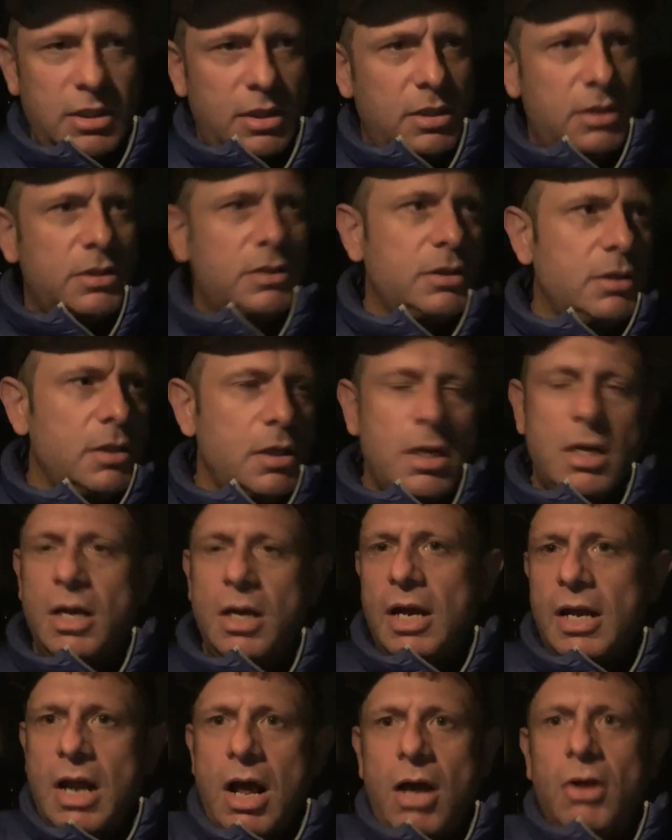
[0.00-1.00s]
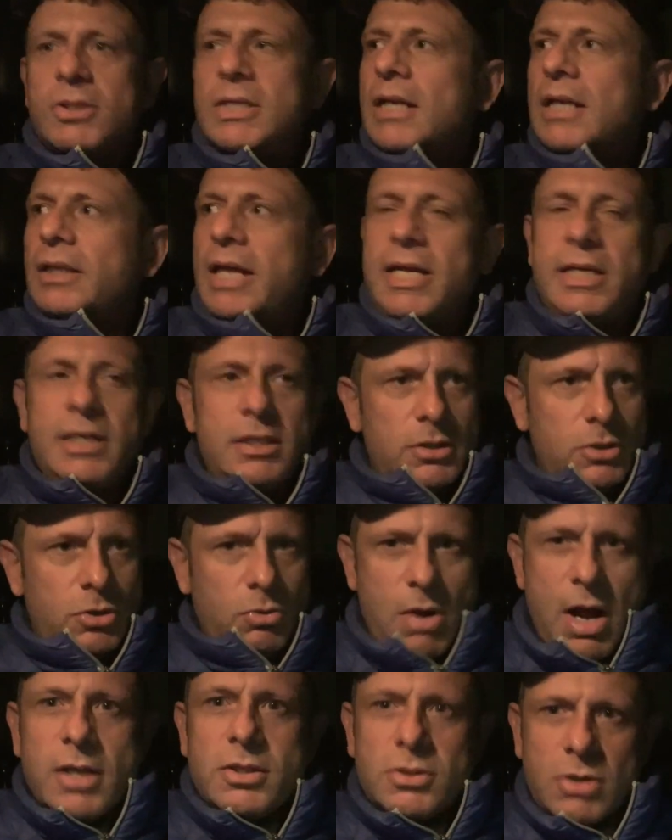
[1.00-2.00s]
to this. And I was like, ladies,
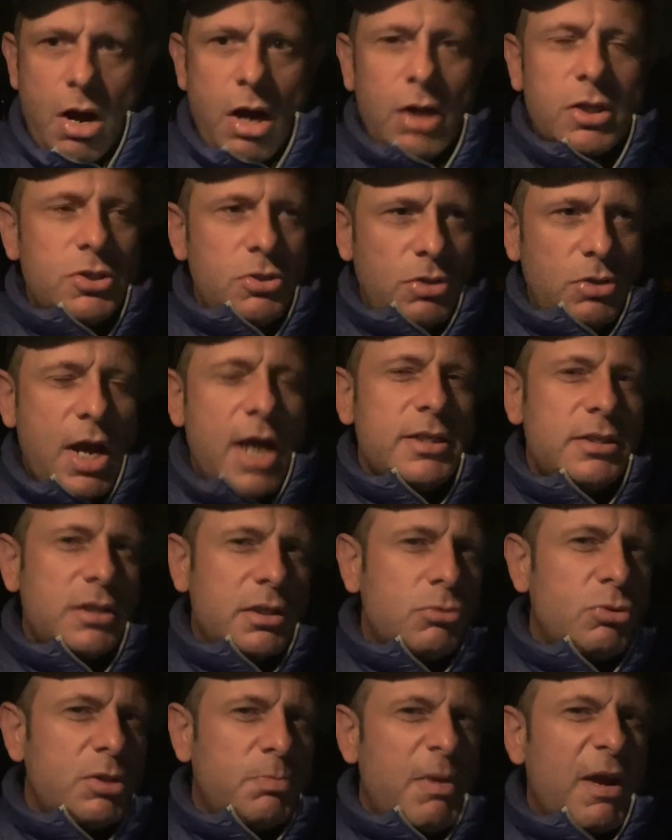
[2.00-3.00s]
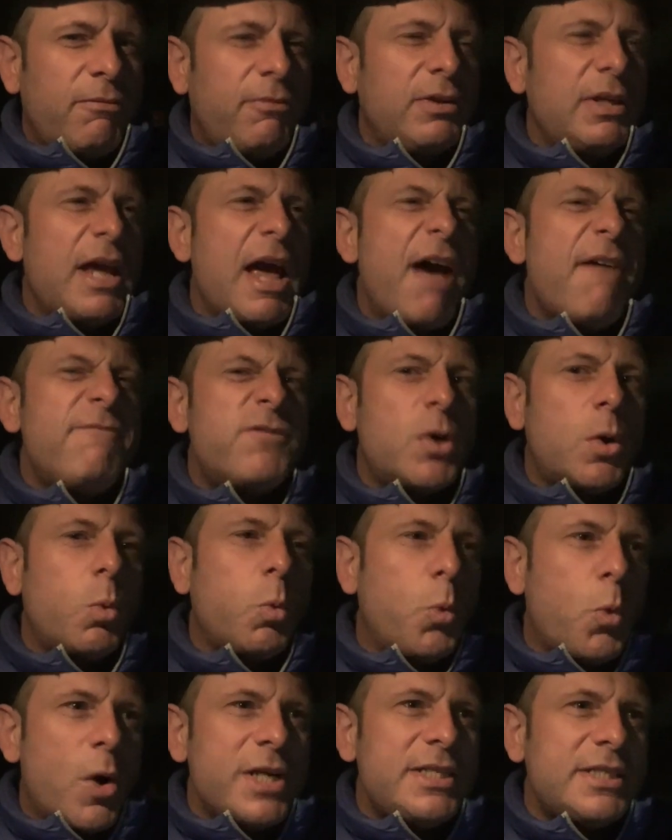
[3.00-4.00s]
do I talk to you guys disrespectfully ever,
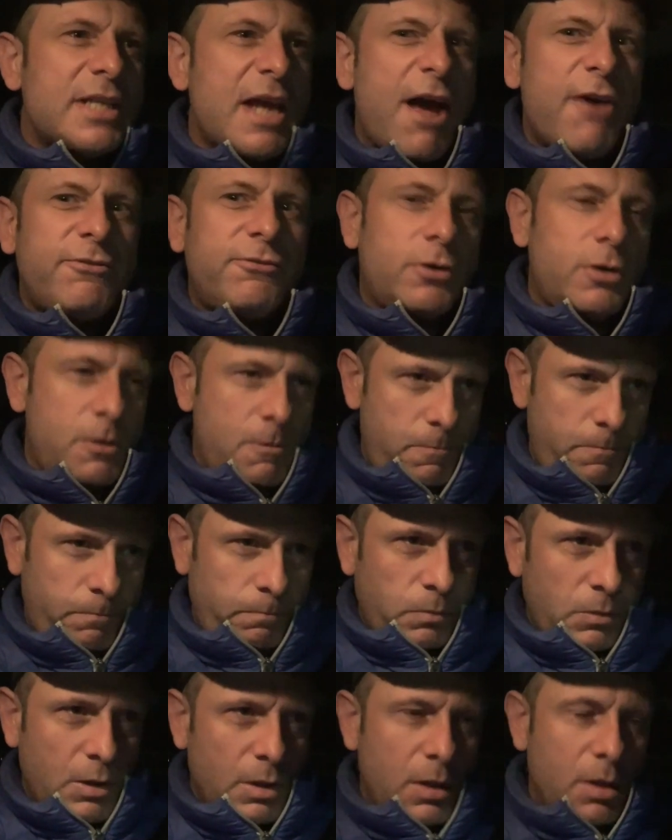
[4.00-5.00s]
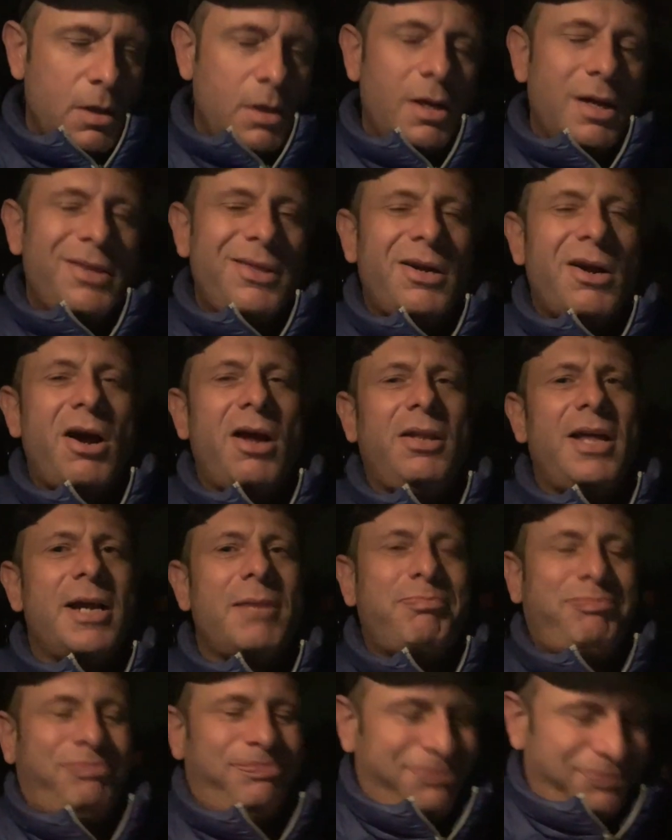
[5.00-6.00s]
once, ever? And they're all
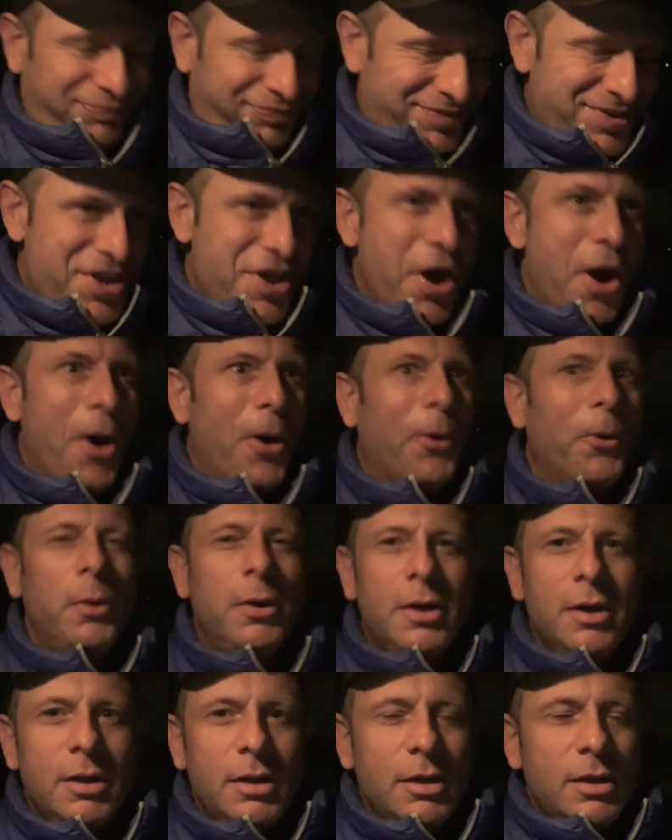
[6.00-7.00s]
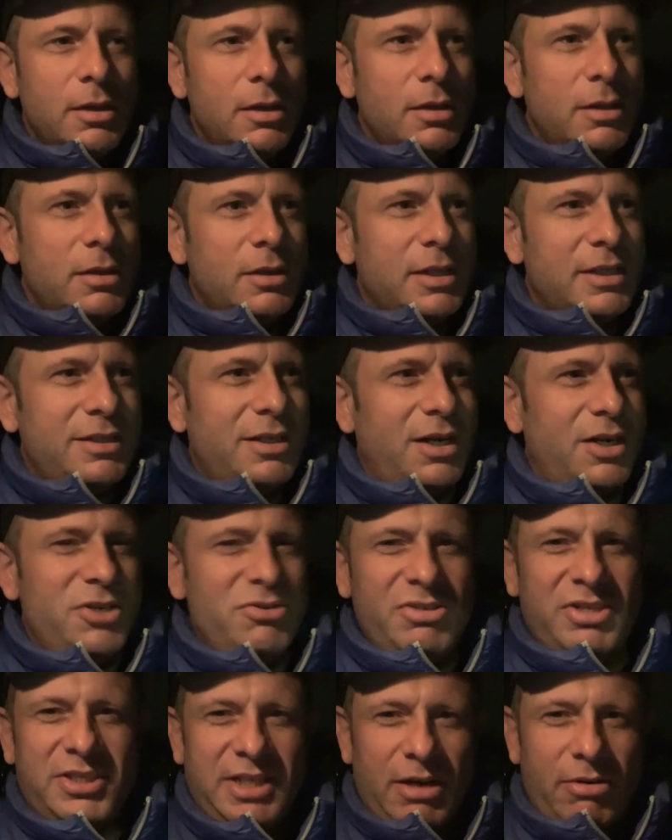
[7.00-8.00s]
like, no. Are
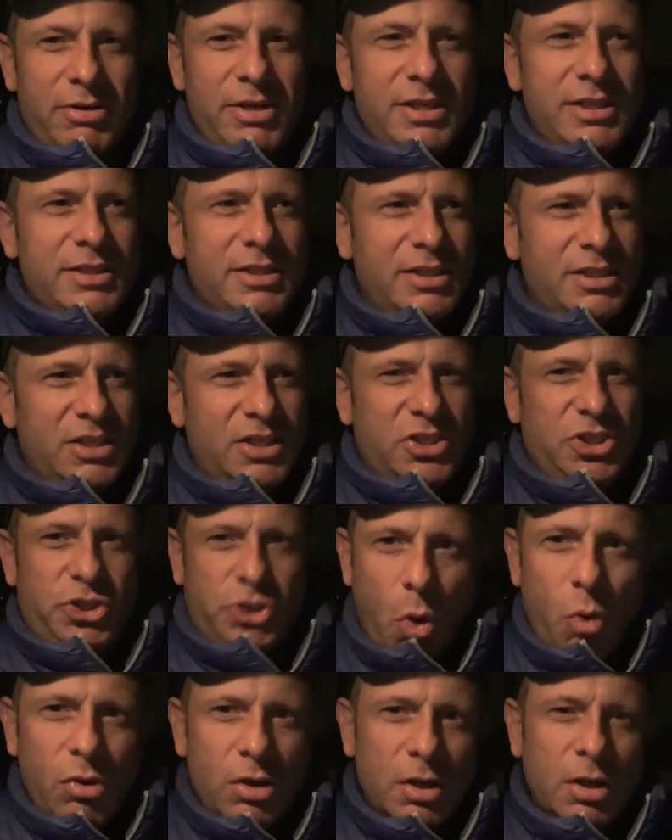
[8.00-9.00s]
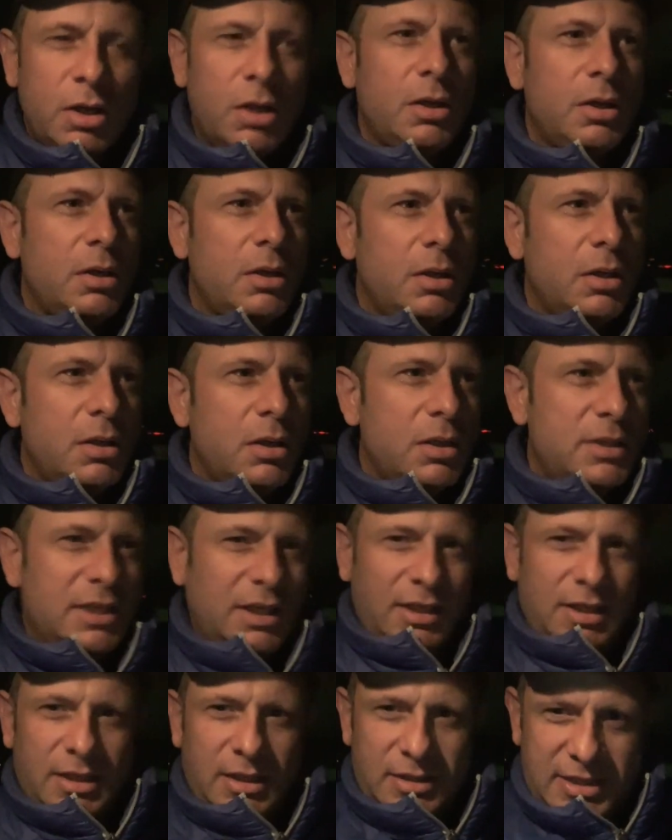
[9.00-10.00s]
you serious? This is a joke?
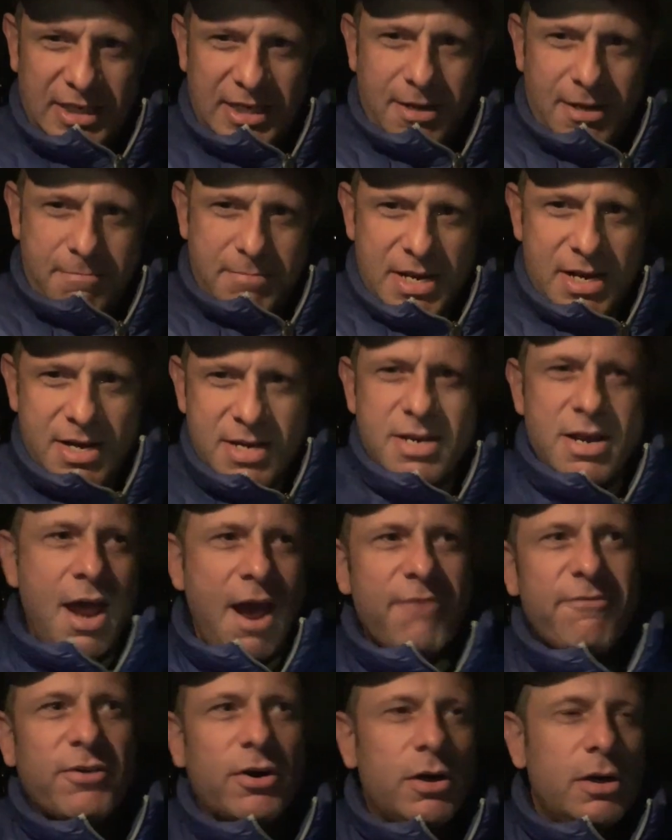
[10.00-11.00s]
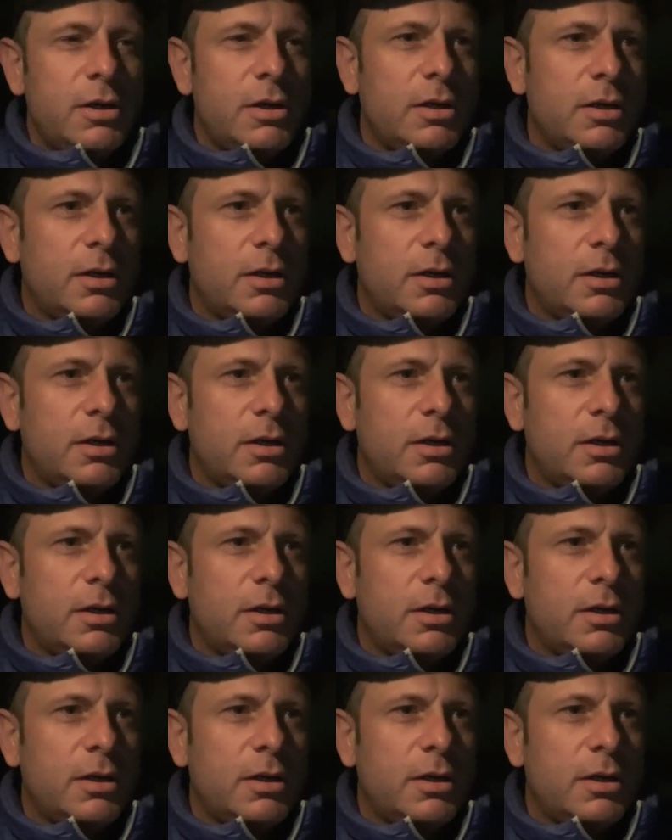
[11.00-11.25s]
DM me? Never.